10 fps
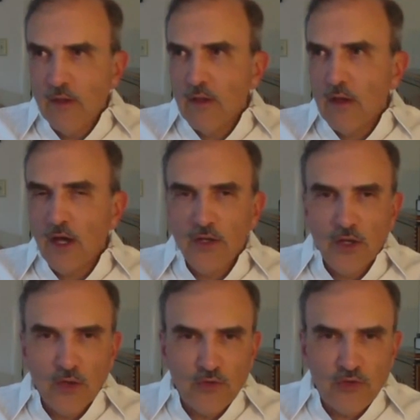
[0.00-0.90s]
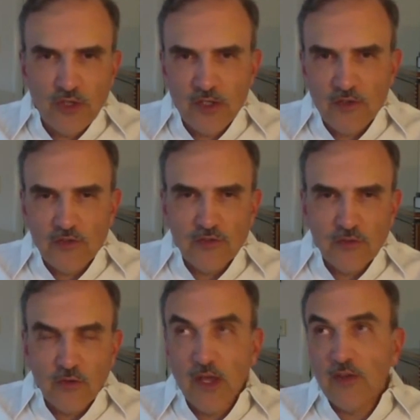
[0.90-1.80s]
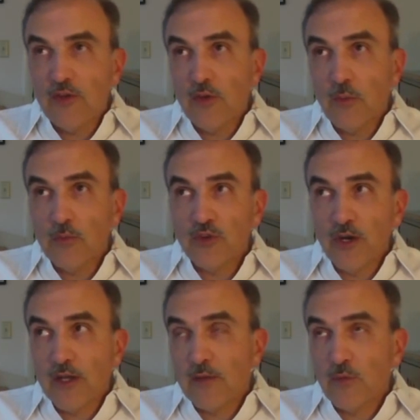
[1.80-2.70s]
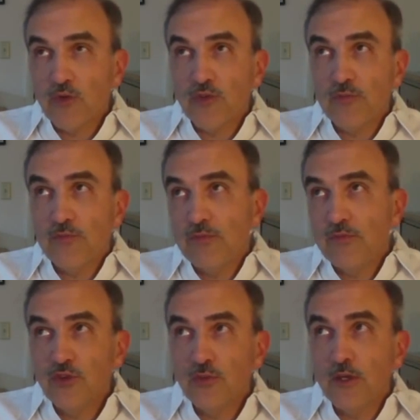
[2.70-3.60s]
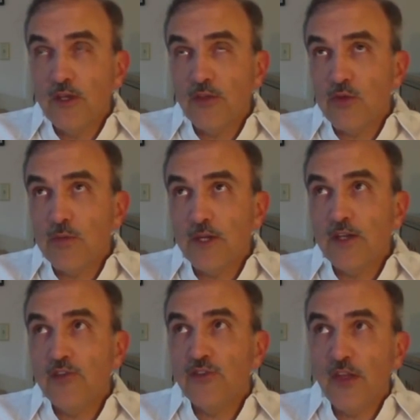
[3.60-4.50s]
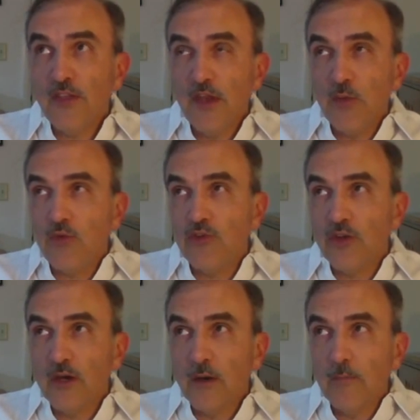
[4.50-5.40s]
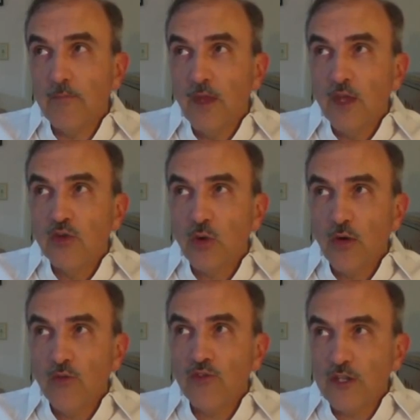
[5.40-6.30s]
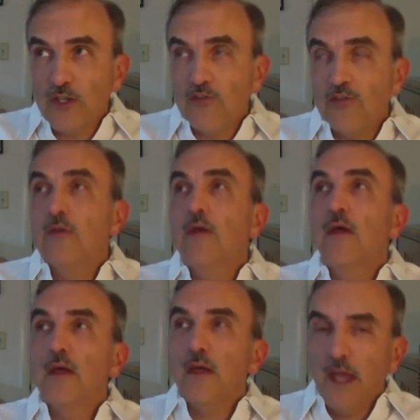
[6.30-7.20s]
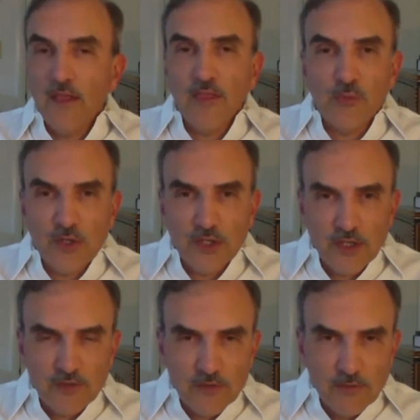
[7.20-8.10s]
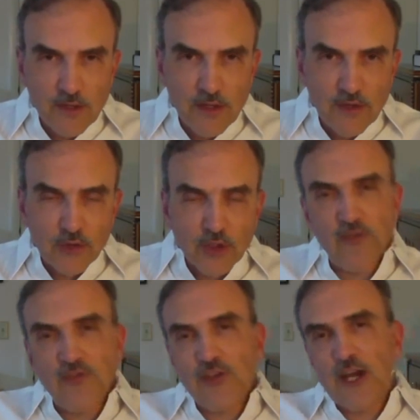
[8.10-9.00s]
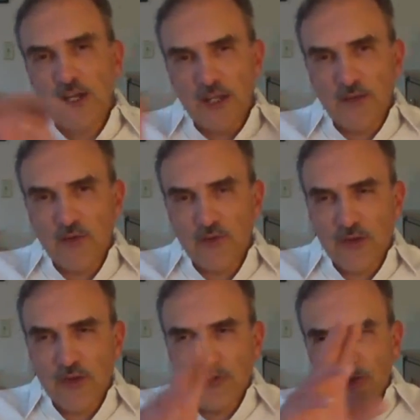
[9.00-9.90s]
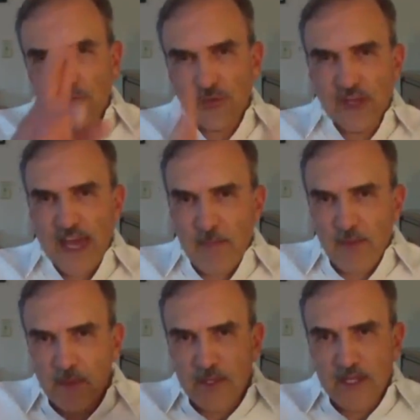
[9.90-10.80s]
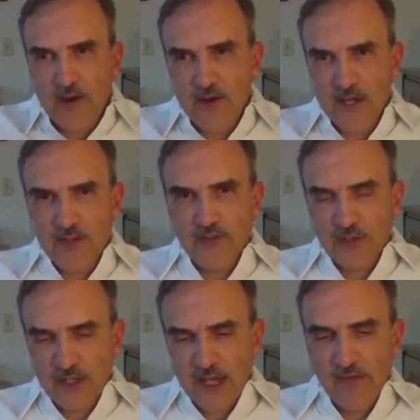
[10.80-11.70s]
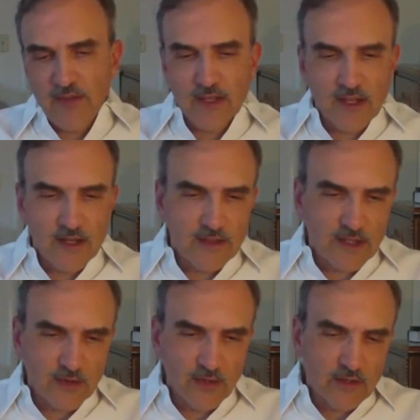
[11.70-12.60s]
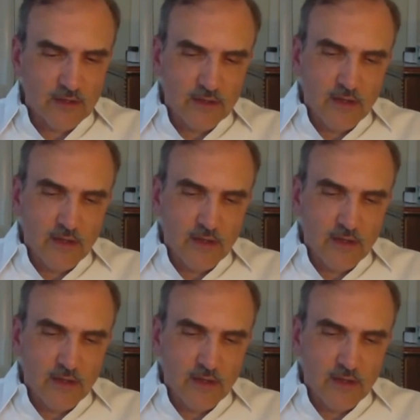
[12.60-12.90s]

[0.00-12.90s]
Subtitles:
no C's, or that, no, I'm sorry, it was 3 B's, and then it was 12 C's and 3 D's. So it gives you an idea. There's this gap in the B area, and so you have that kind of thing going on.